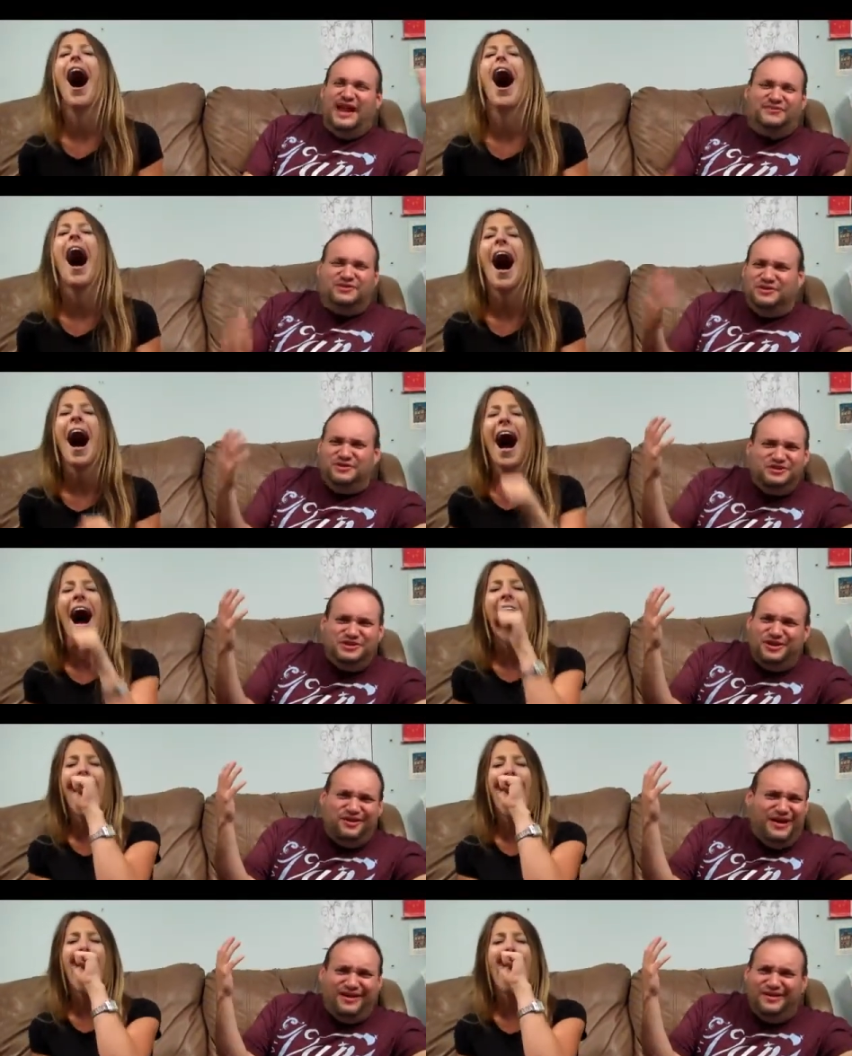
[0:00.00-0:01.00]
Speaker 1: afternoon
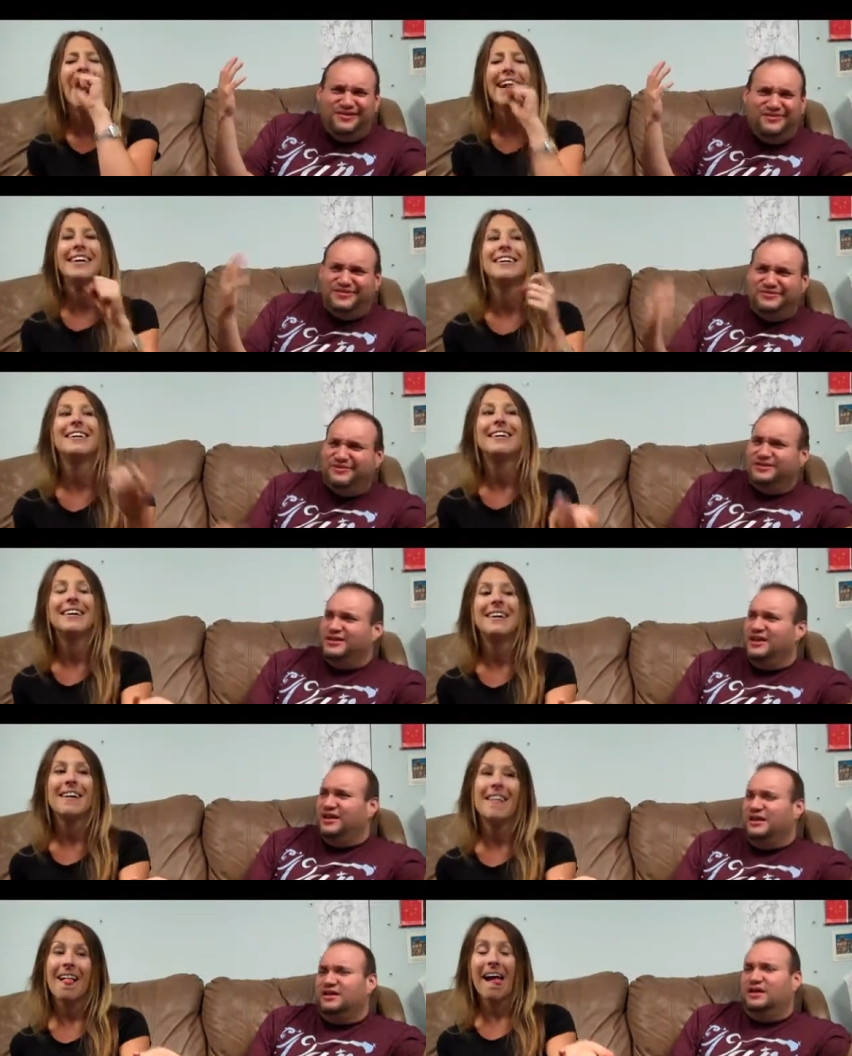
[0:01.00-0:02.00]
show. I don't even really
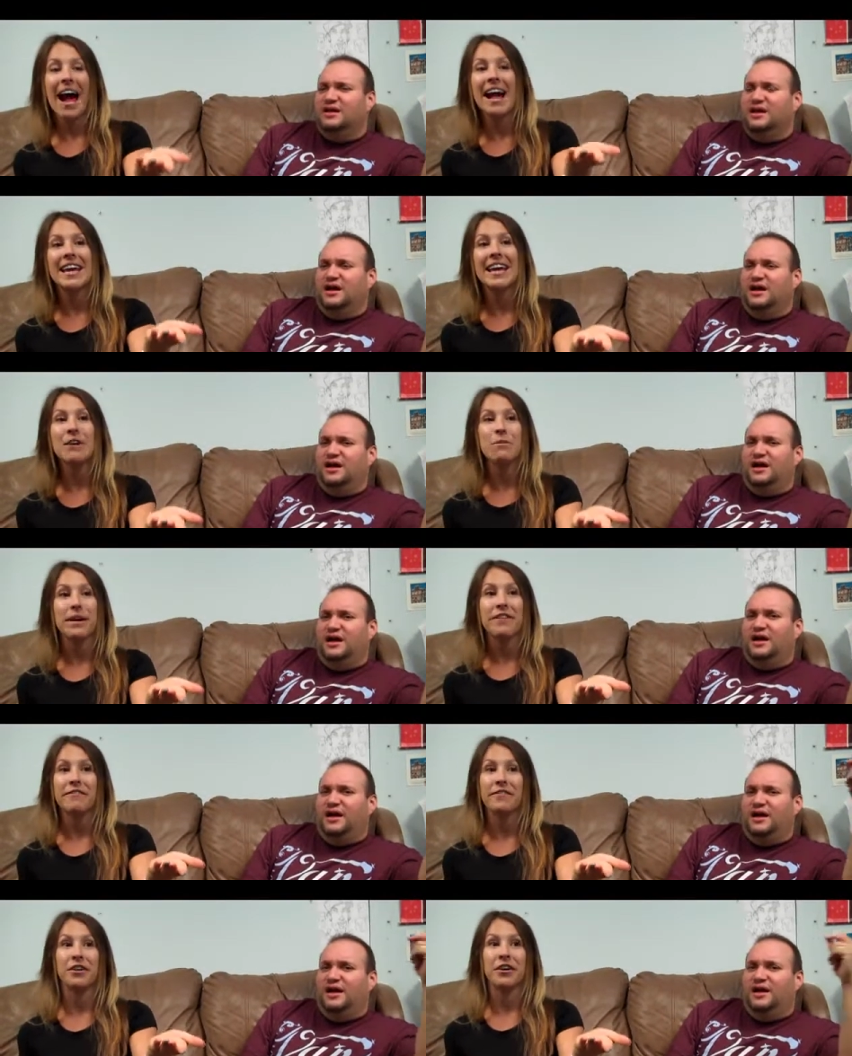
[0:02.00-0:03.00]
get it.
Speaker 2: I can't wait
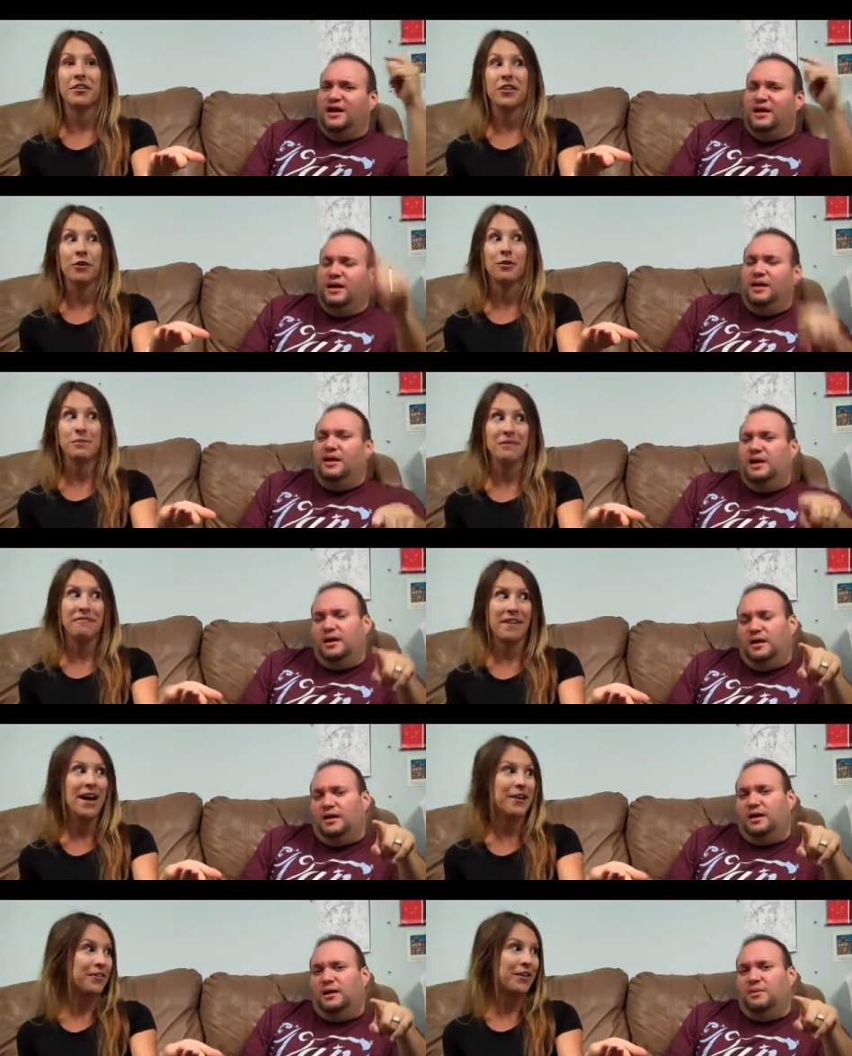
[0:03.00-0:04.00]
for the Ultimate
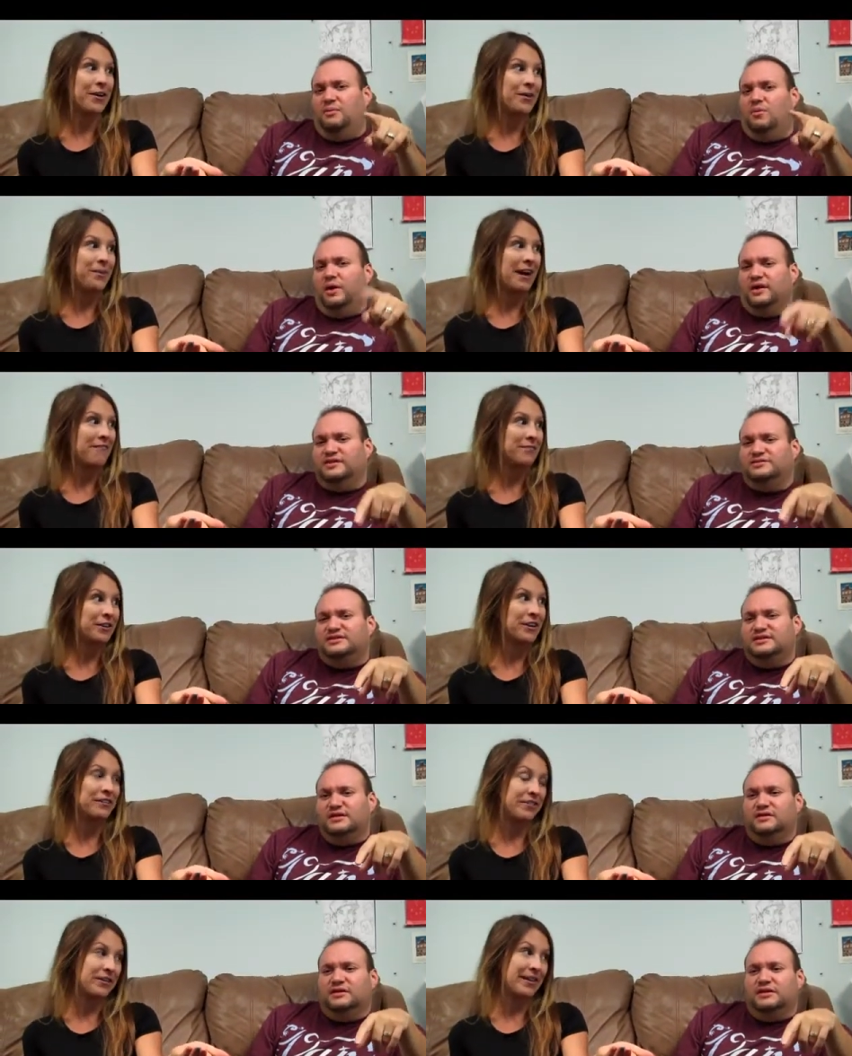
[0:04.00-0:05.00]
Fighter though. Well, here's the
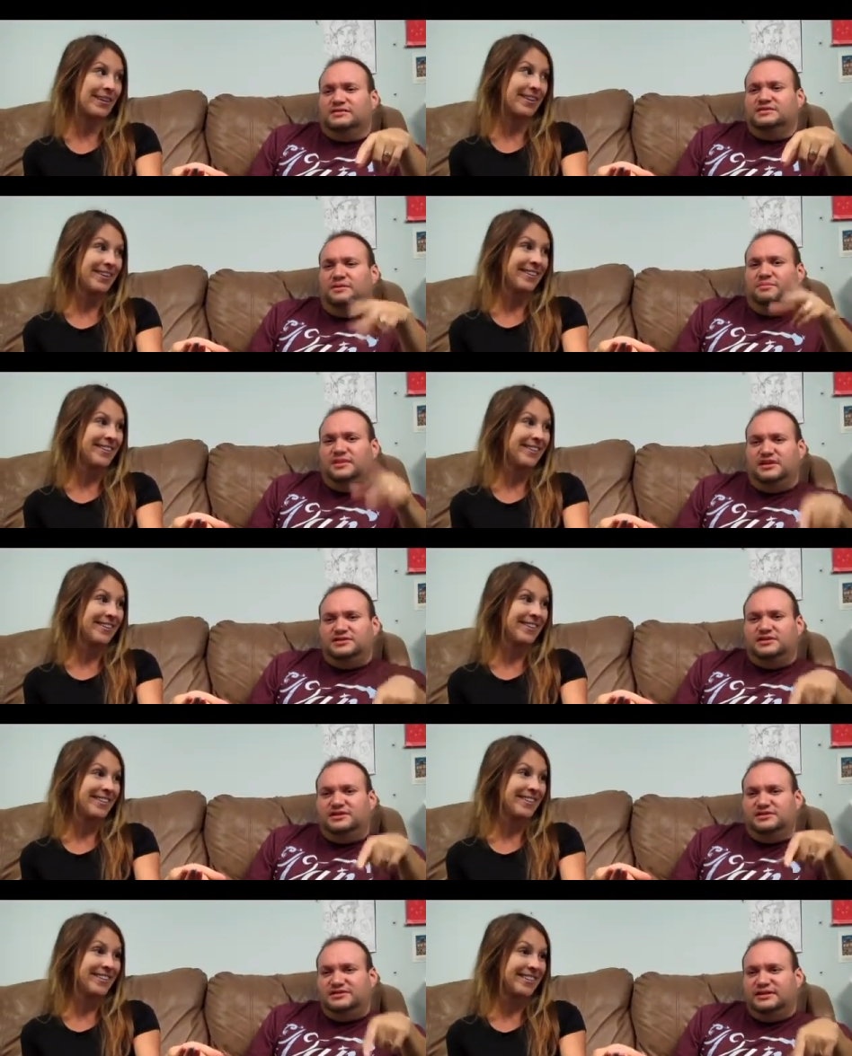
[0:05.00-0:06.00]
deal: is that
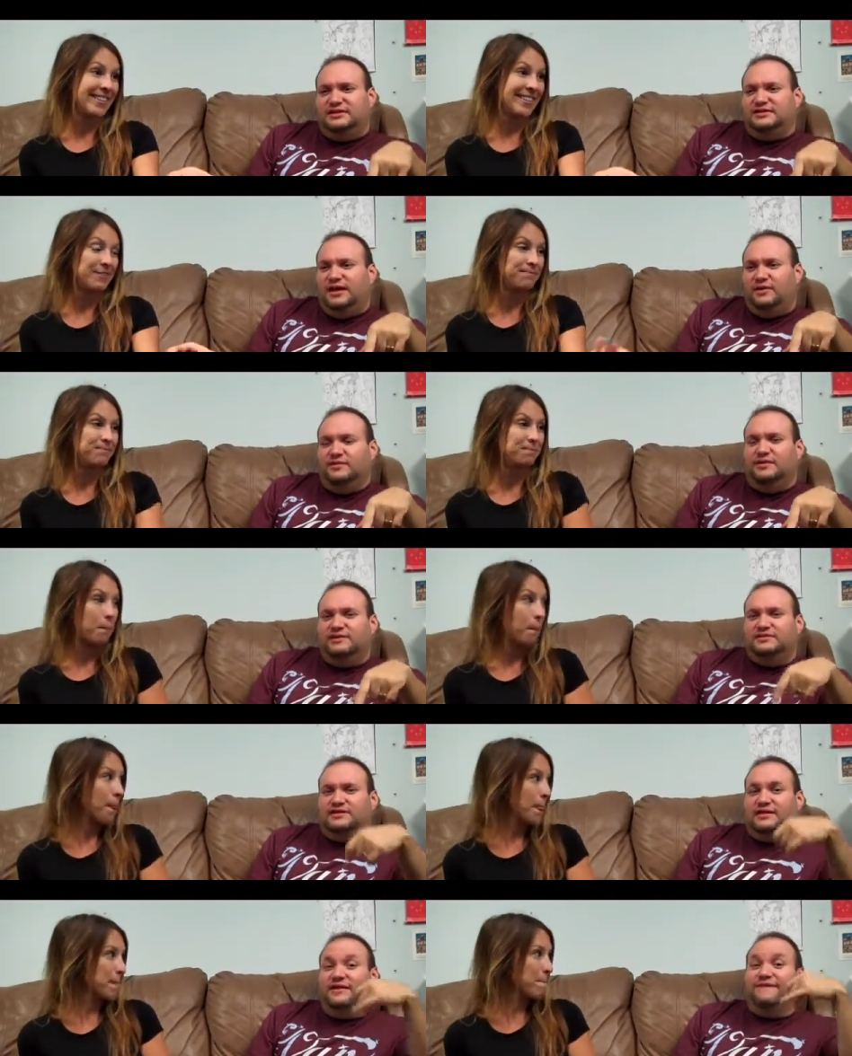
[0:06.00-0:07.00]
Speaker 1: Miesha is sitting down with
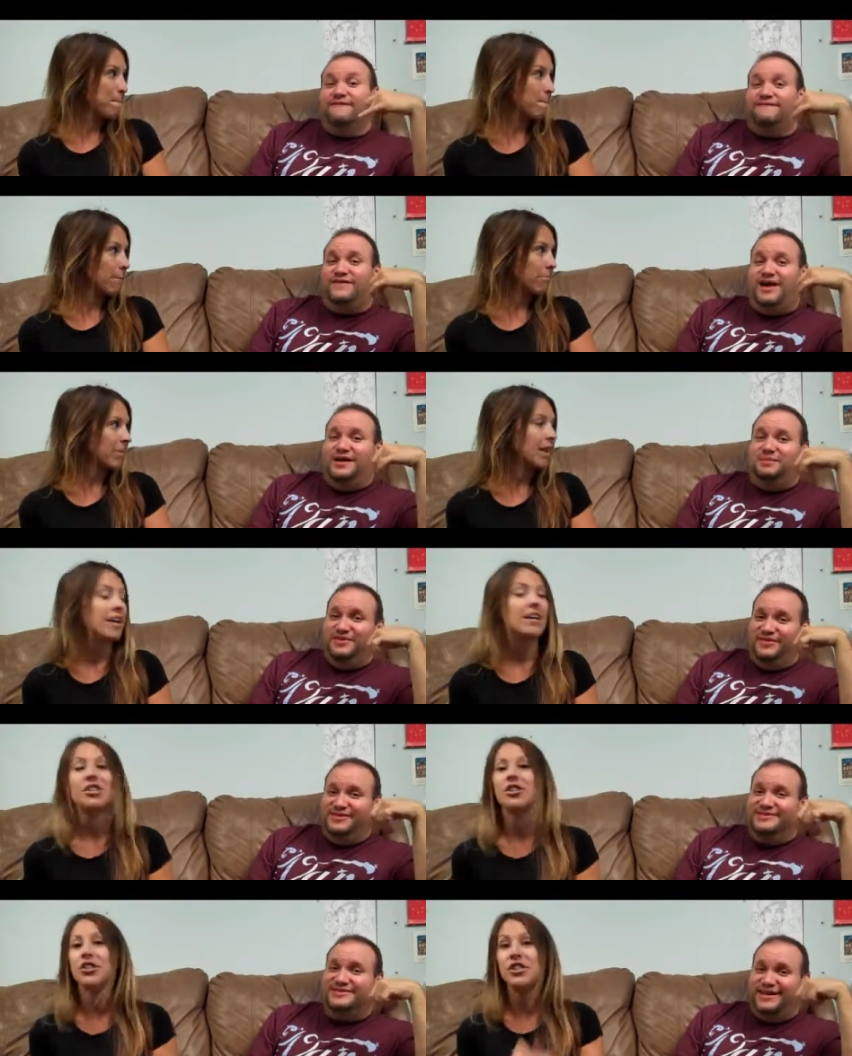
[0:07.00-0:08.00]
us, vibing
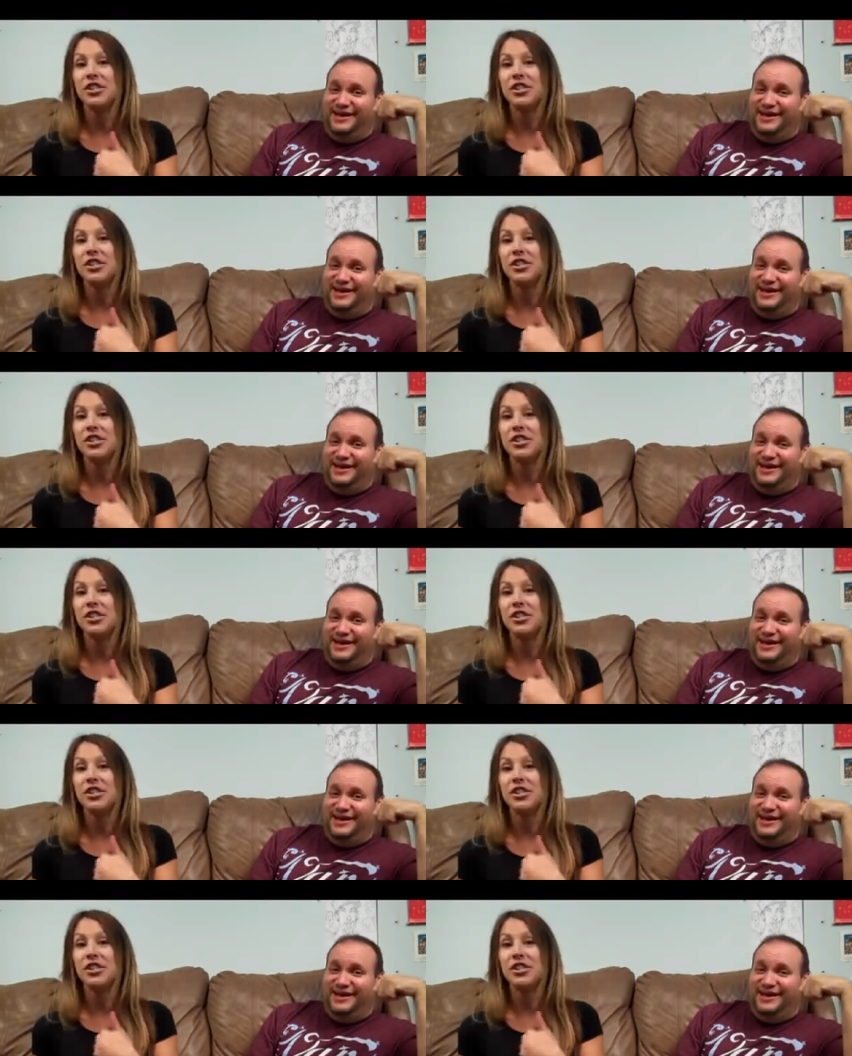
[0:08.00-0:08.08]
this guy